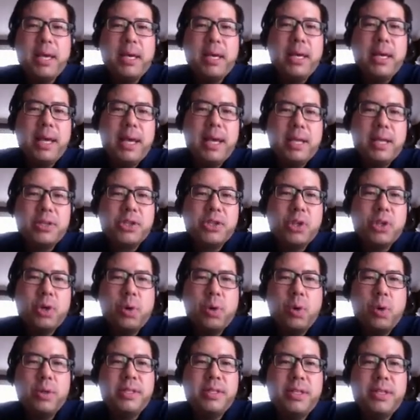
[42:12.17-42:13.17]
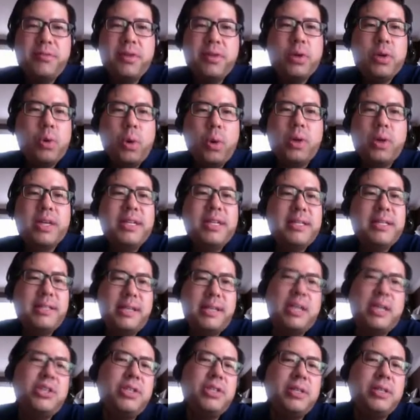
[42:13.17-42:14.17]
And so different
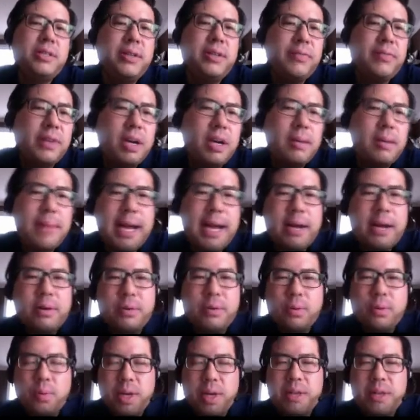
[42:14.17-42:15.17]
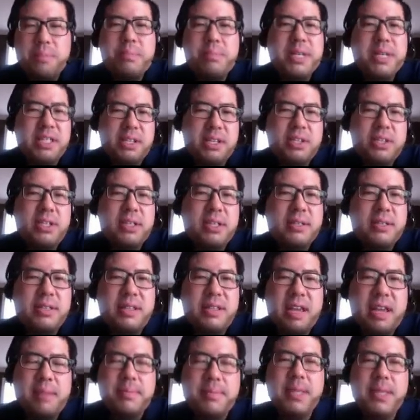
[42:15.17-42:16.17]
organizations have come out with position
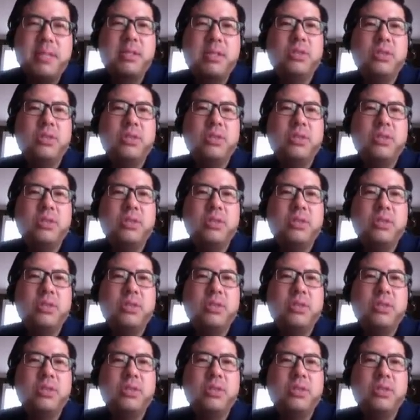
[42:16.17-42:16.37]
statements.